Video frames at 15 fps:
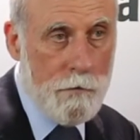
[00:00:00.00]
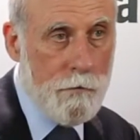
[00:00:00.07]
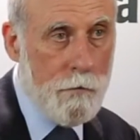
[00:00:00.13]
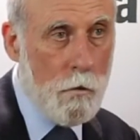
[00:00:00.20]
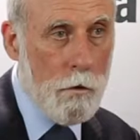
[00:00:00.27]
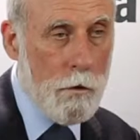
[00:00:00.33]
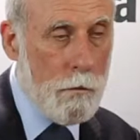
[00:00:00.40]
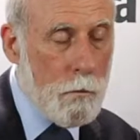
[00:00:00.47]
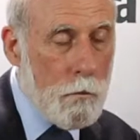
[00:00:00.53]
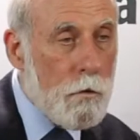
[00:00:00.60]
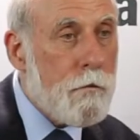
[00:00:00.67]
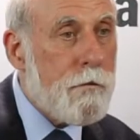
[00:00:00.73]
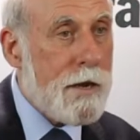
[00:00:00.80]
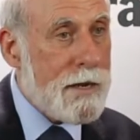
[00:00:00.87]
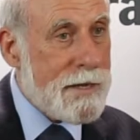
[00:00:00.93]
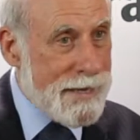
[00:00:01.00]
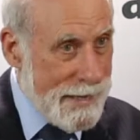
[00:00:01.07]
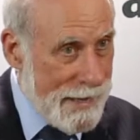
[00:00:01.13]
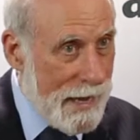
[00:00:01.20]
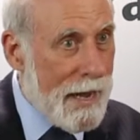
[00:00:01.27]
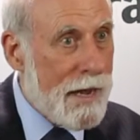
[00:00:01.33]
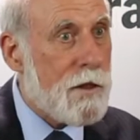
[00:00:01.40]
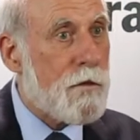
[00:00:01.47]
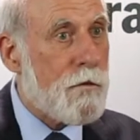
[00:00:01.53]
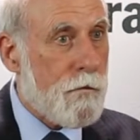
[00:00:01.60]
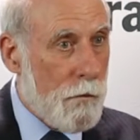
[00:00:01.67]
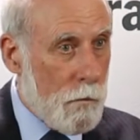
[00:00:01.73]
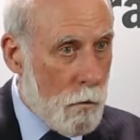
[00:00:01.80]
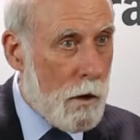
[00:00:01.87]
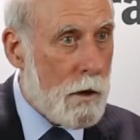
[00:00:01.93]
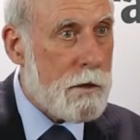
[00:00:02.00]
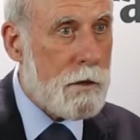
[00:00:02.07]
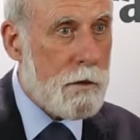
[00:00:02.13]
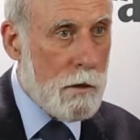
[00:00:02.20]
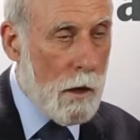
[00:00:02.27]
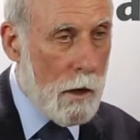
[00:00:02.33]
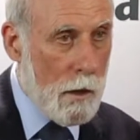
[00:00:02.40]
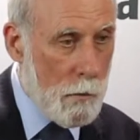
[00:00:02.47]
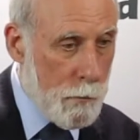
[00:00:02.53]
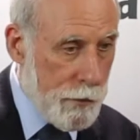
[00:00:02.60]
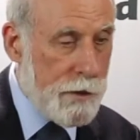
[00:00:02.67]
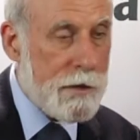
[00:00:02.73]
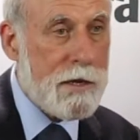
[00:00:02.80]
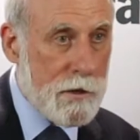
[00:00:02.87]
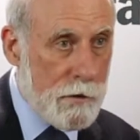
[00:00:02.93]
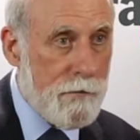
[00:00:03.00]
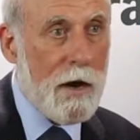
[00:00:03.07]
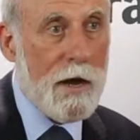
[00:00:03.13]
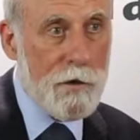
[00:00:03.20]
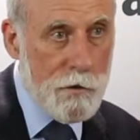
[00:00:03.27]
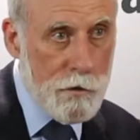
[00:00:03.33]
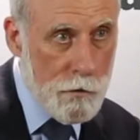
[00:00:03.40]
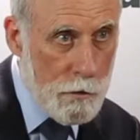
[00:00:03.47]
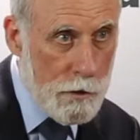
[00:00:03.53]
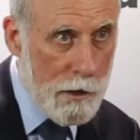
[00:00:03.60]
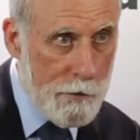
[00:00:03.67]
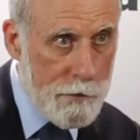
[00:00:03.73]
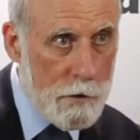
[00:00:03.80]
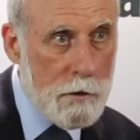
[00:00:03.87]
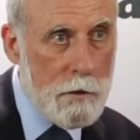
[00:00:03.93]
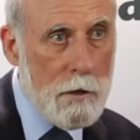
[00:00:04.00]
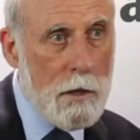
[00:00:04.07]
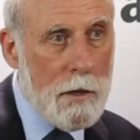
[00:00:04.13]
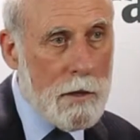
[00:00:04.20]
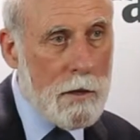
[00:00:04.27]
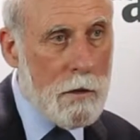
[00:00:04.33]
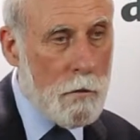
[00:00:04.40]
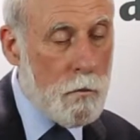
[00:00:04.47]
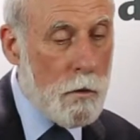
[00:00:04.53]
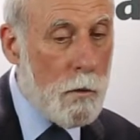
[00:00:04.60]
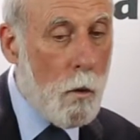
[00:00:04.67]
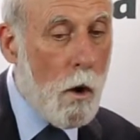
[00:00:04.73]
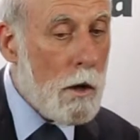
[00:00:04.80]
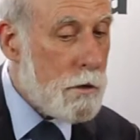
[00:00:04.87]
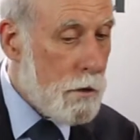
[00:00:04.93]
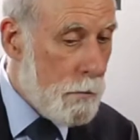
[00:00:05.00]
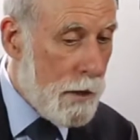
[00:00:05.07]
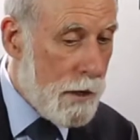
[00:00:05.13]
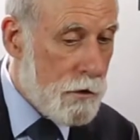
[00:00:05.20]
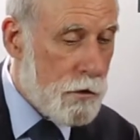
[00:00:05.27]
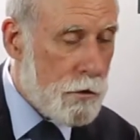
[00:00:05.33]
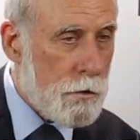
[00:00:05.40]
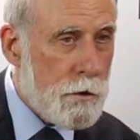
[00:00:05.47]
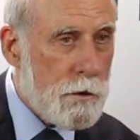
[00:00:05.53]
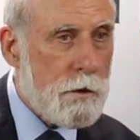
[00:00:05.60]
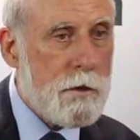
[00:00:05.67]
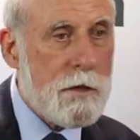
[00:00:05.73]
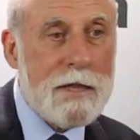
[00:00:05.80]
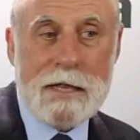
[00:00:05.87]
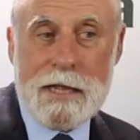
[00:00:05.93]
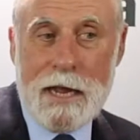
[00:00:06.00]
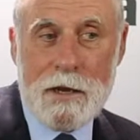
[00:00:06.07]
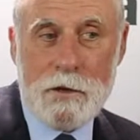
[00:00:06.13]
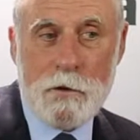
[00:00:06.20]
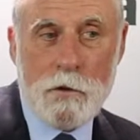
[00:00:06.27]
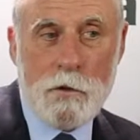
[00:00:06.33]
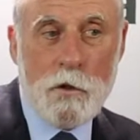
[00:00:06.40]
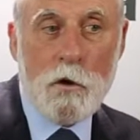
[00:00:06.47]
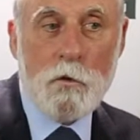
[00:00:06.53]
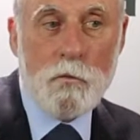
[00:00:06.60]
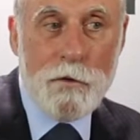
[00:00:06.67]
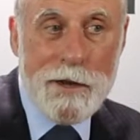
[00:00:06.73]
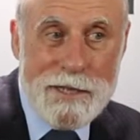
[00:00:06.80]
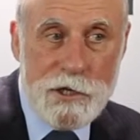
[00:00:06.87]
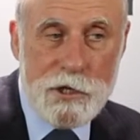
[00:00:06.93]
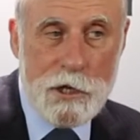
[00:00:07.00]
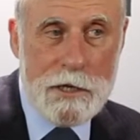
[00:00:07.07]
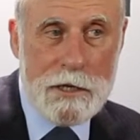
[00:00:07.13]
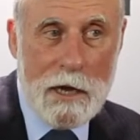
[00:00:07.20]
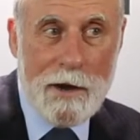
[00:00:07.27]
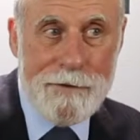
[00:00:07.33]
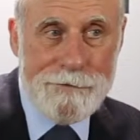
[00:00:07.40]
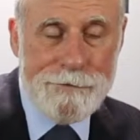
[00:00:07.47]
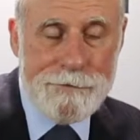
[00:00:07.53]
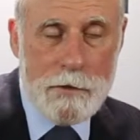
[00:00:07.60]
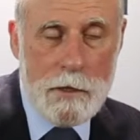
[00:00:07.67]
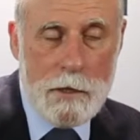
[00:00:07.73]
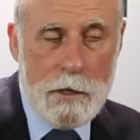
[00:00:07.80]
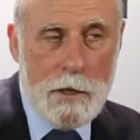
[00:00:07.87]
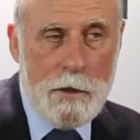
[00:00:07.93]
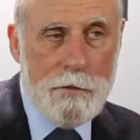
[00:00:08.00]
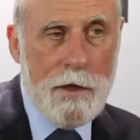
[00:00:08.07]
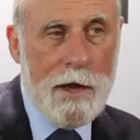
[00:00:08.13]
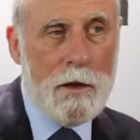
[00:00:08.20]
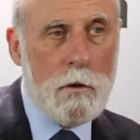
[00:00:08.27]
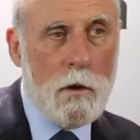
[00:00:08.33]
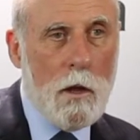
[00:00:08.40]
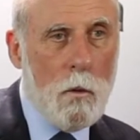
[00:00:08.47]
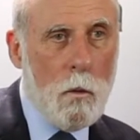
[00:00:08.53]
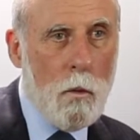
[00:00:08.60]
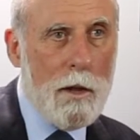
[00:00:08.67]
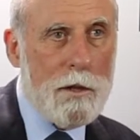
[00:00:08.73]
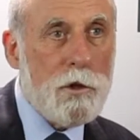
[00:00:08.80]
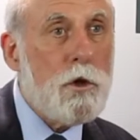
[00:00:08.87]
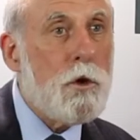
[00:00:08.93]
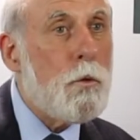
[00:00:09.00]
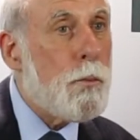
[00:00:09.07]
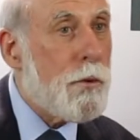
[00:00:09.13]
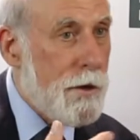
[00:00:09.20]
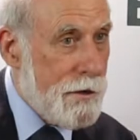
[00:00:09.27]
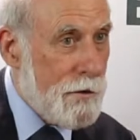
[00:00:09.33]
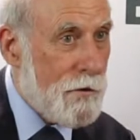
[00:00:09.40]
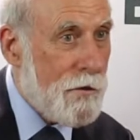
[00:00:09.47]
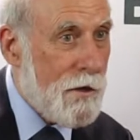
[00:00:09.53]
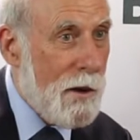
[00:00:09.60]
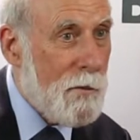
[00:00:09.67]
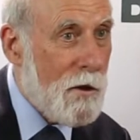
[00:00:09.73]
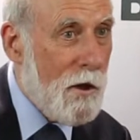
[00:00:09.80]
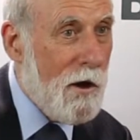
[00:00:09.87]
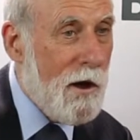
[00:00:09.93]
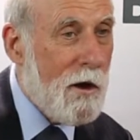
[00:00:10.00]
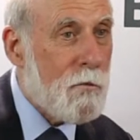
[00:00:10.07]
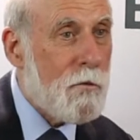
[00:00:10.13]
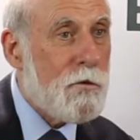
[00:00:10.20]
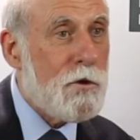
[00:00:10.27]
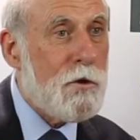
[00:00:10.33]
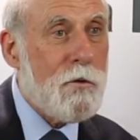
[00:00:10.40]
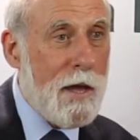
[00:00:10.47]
for moving designs from one printing device to another. We want to make sure that the standards are rich enough that when new printers come along with new